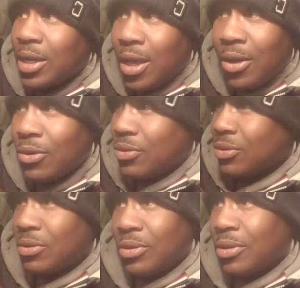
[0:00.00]
in hell.
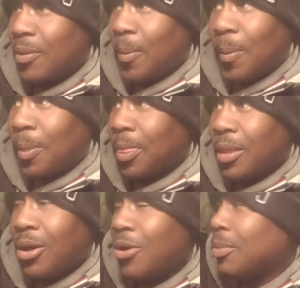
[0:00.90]

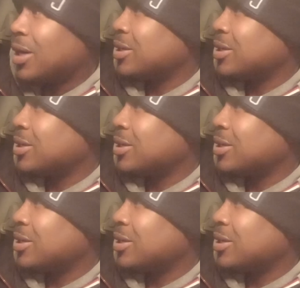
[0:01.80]
Oh my